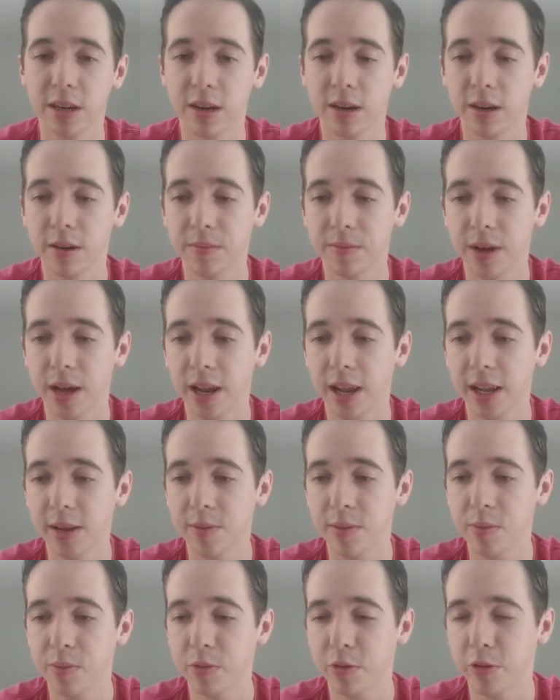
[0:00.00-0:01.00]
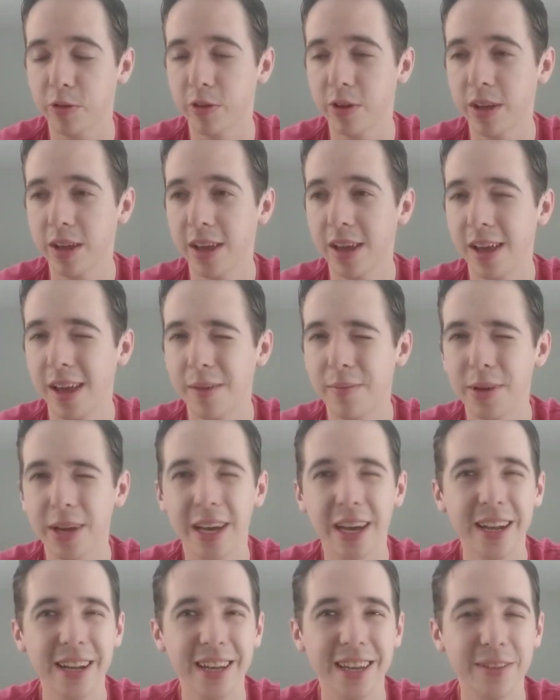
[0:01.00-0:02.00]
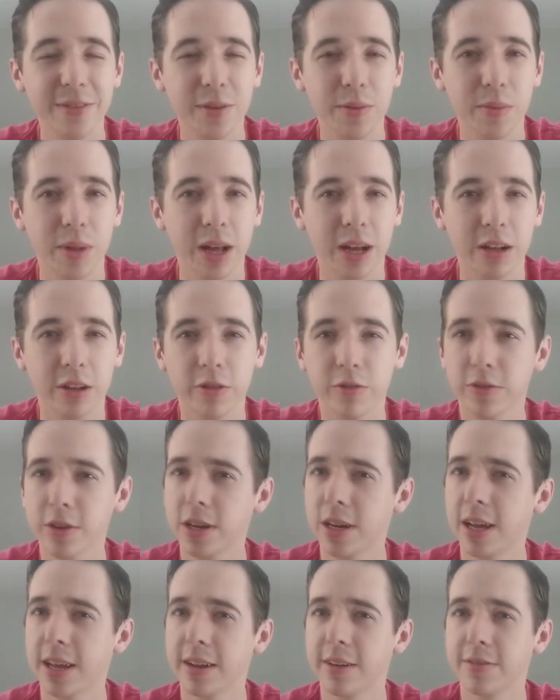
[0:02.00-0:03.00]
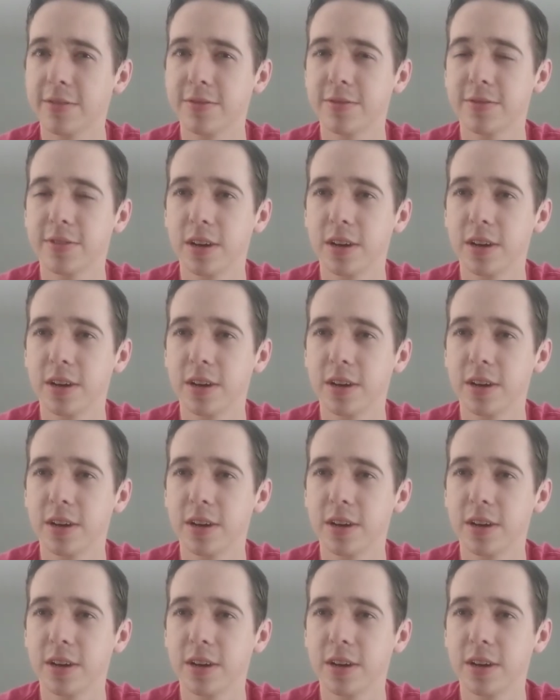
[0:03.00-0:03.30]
A lot of people been kind of giving Black Clover a lot of,